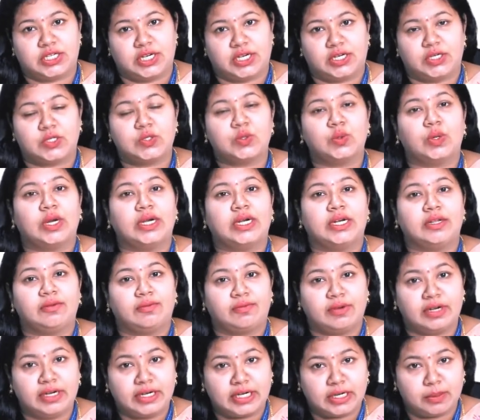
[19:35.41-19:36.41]
So at different
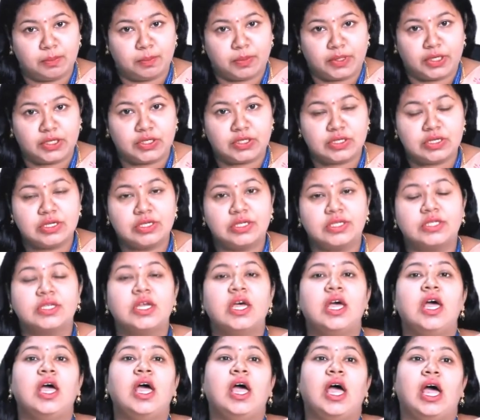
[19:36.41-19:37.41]
temperatures,
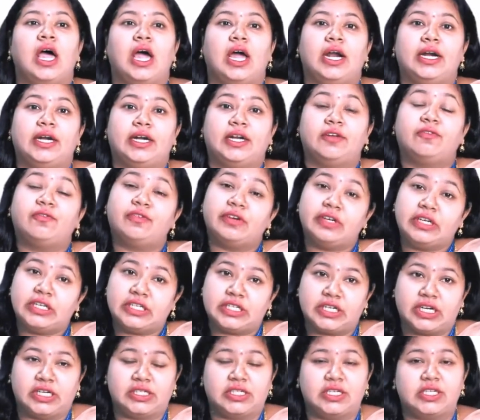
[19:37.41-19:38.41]
at different
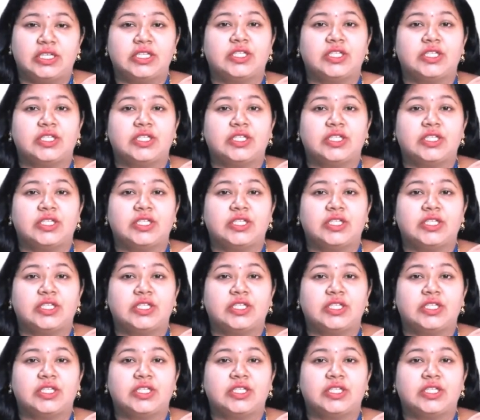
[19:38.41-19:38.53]
stages,